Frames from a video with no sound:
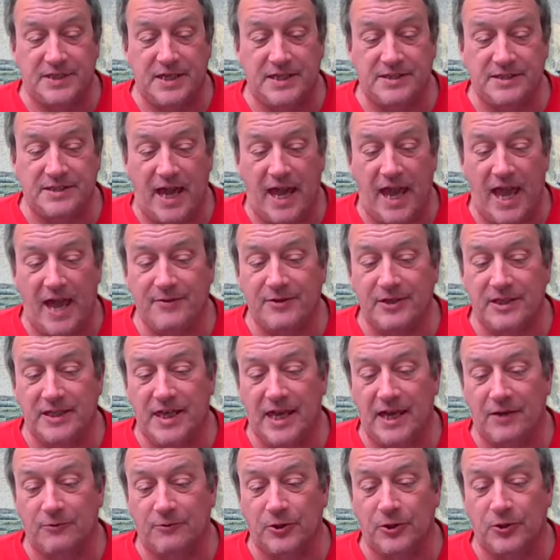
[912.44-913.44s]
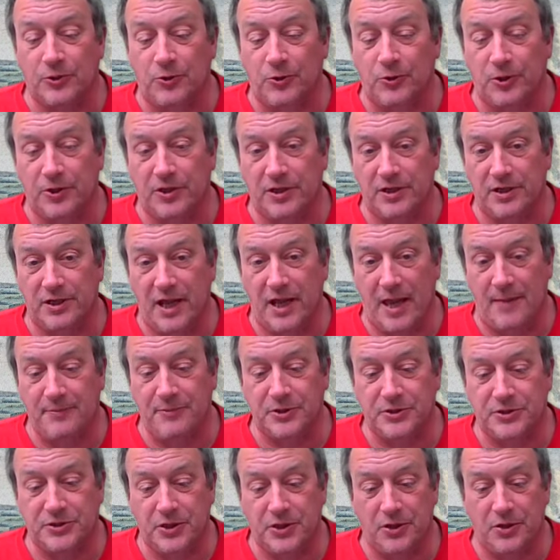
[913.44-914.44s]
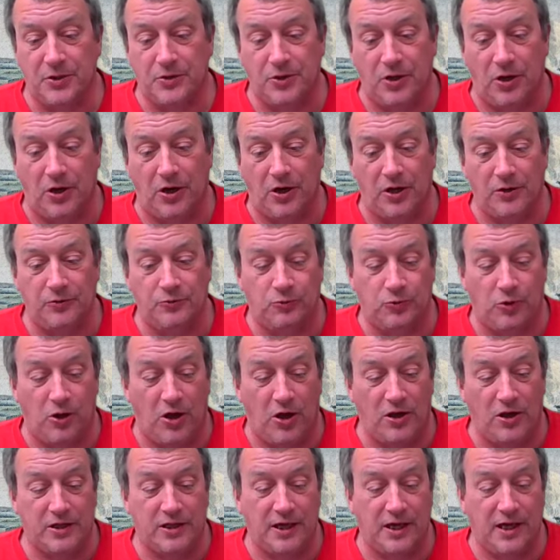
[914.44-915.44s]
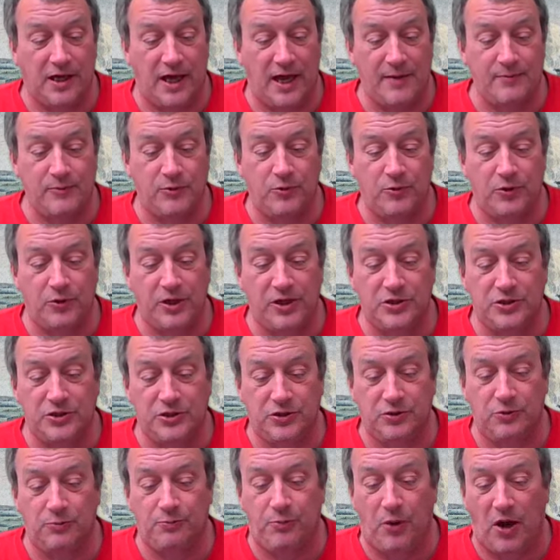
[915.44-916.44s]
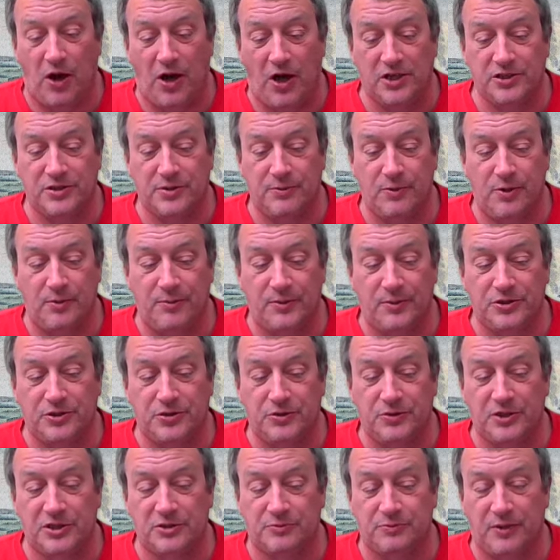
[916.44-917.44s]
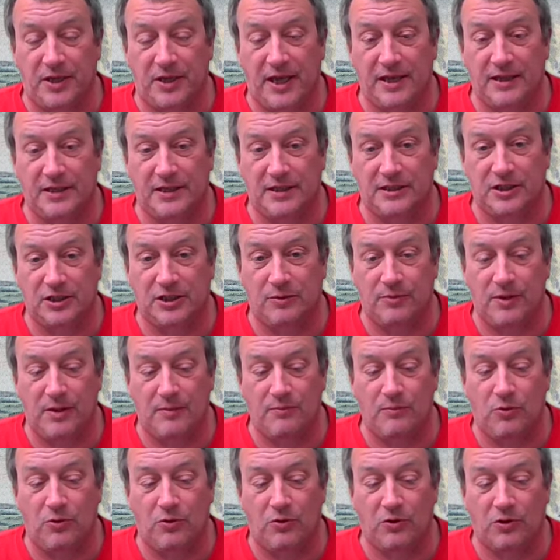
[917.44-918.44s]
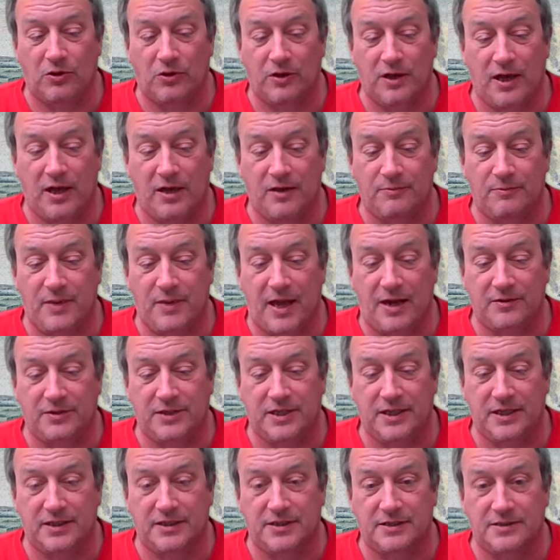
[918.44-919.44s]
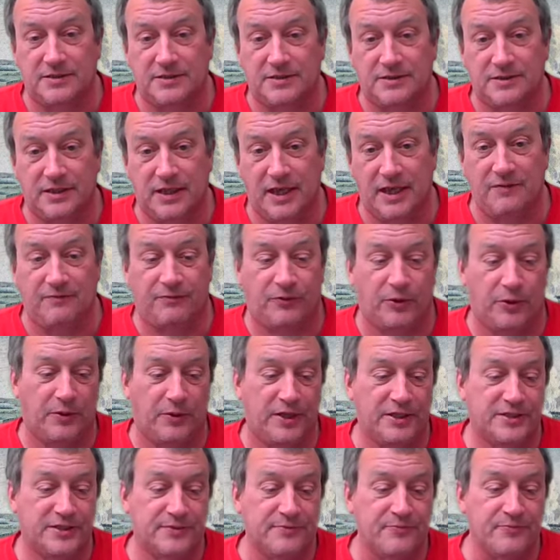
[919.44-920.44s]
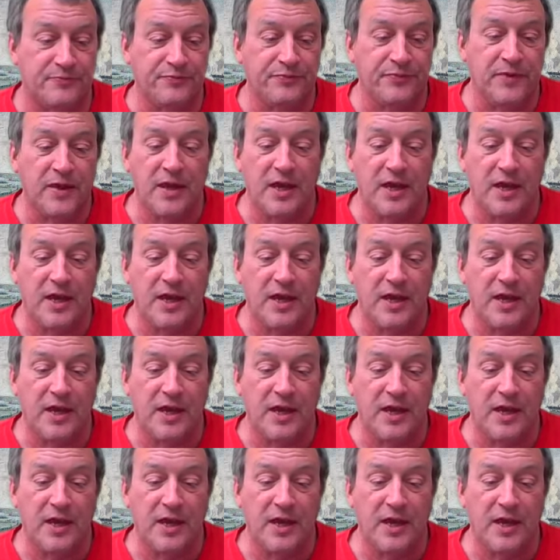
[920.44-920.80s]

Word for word: but since I haven't yet recorded an episode on Ranke, I'm going to pause a moment to explain a little bit more about his influence.